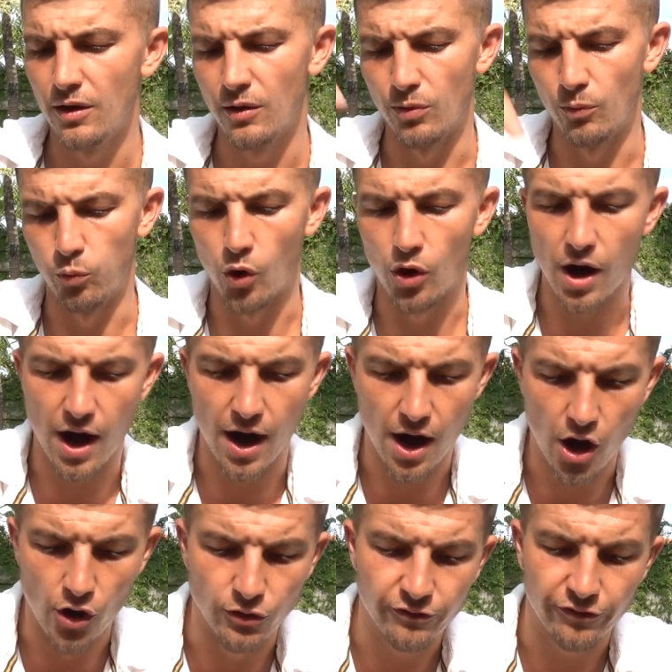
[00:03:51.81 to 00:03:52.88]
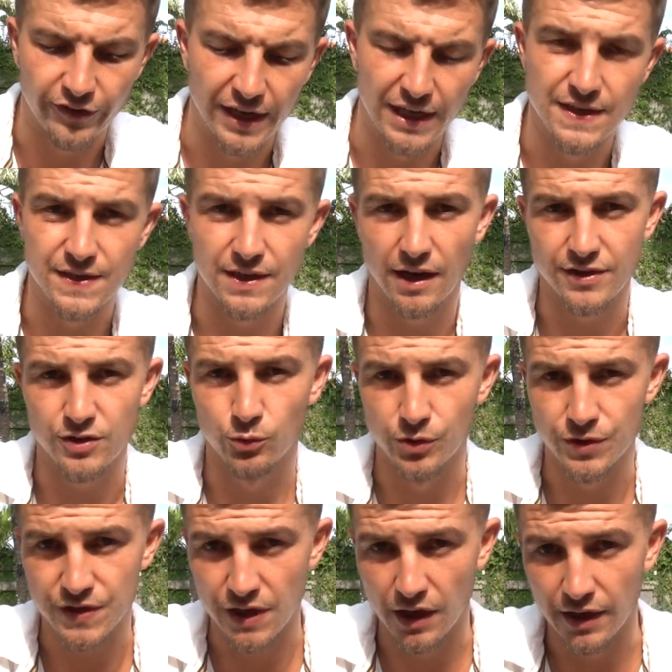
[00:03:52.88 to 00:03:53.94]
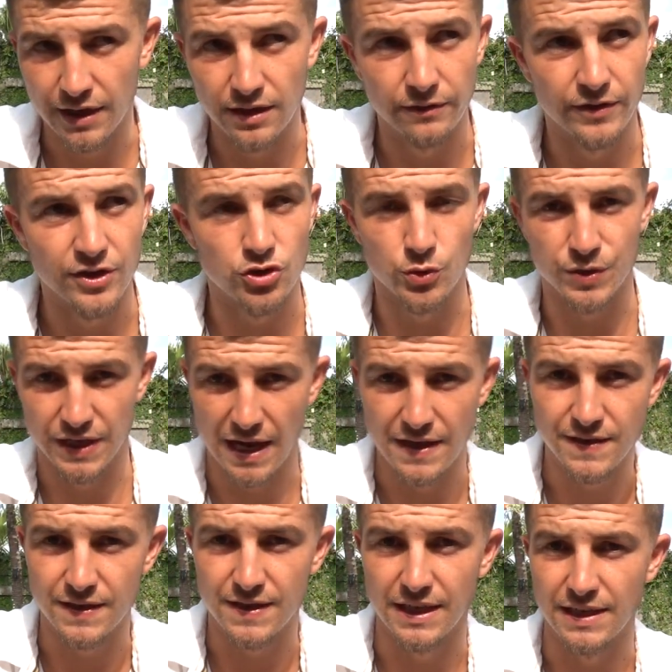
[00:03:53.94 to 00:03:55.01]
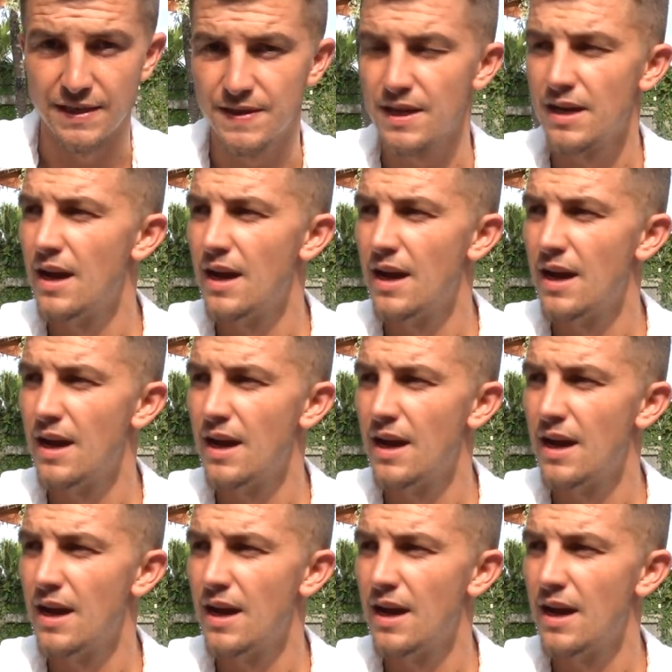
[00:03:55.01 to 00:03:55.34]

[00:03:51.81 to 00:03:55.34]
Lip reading: what our own feelings are towards certain individuals and entities.